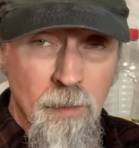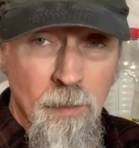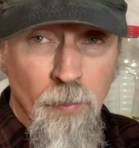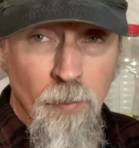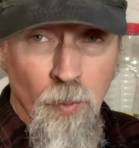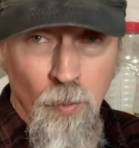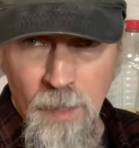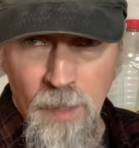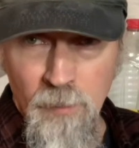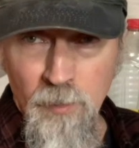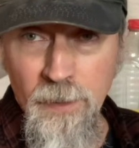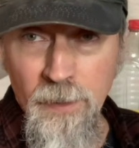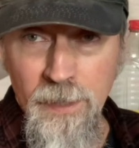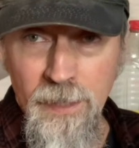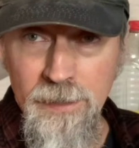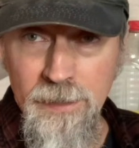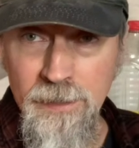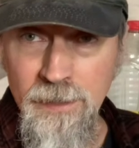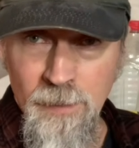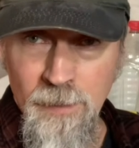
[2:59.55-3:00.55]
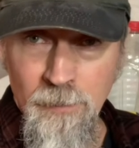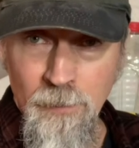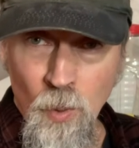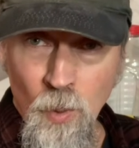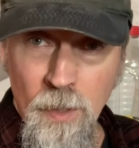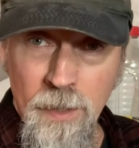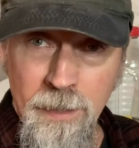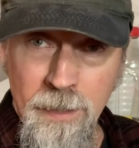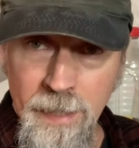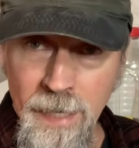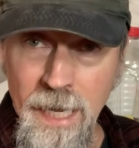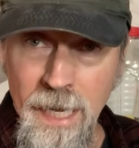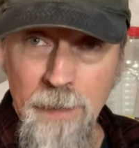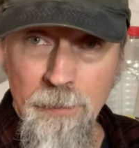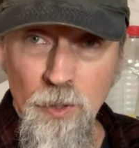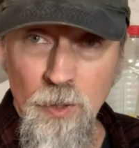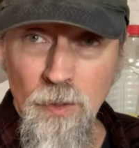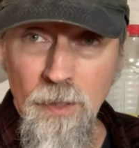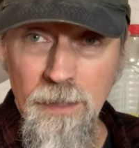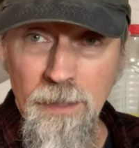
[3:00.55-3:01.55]
probably at some point in time
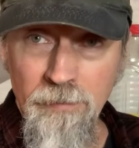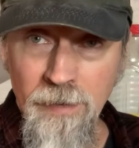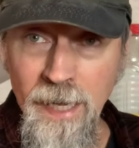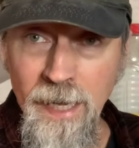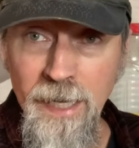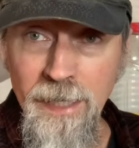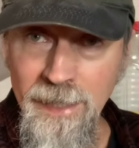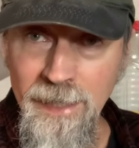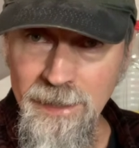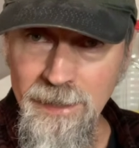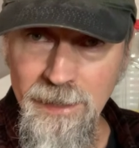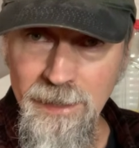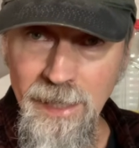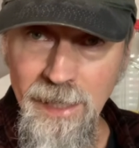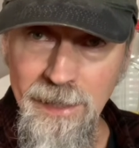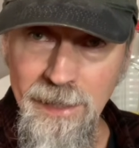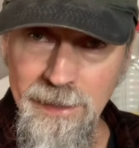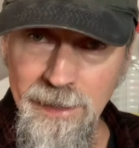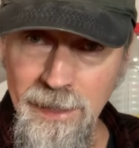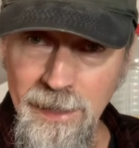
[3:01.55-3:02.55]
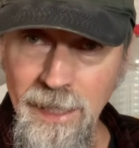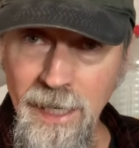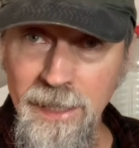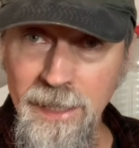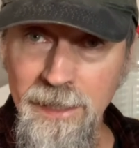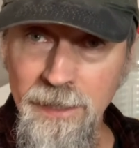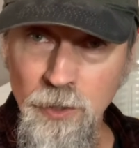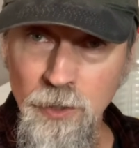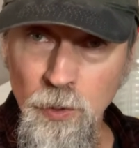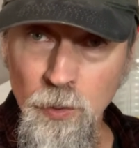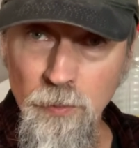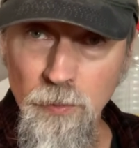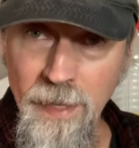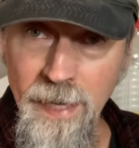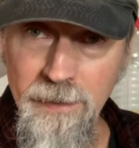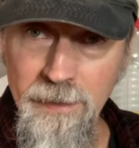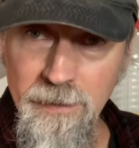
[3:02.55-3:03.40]
you have had insects that got into that